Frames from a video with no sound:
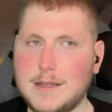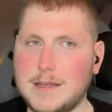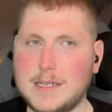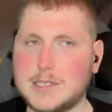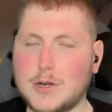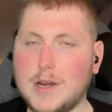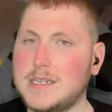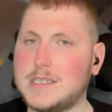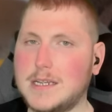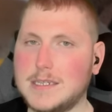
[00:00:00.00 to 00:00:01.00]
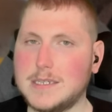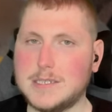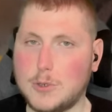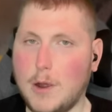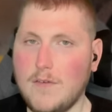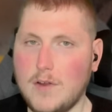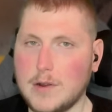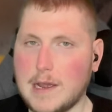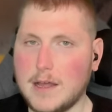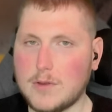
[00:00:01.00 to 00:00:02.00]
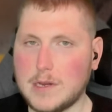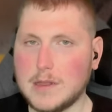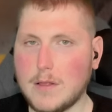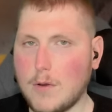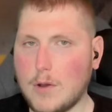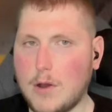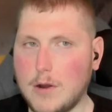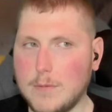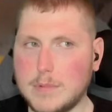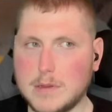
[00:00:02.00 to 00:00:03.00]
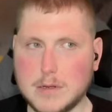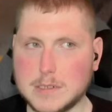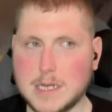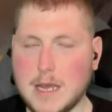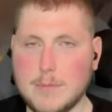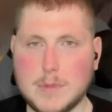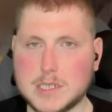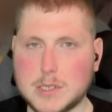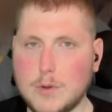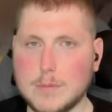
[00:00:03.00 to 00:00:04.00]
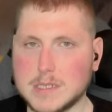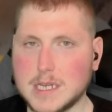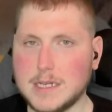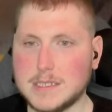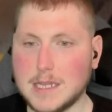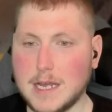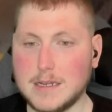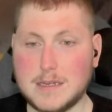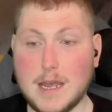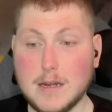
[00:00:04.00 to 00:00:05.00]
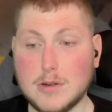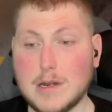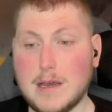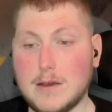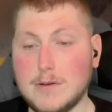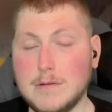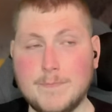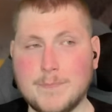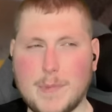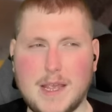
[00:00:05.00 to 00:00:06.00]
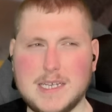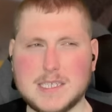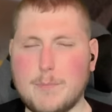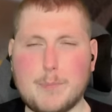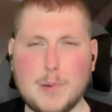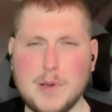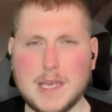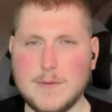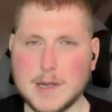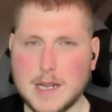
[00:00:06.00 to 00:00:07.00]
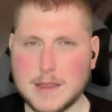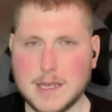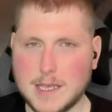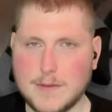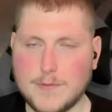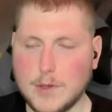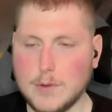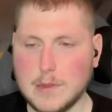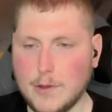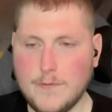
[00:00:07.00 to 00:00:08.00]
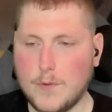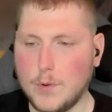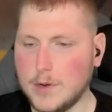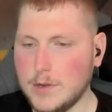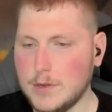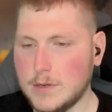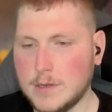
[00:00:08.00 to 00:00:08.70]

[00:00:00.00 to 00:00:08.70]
it's crazy. Because it's 1,200 calorie, low carb. There's not much to it besides that. Dr. Now has a book even, I think, if you go and look for it.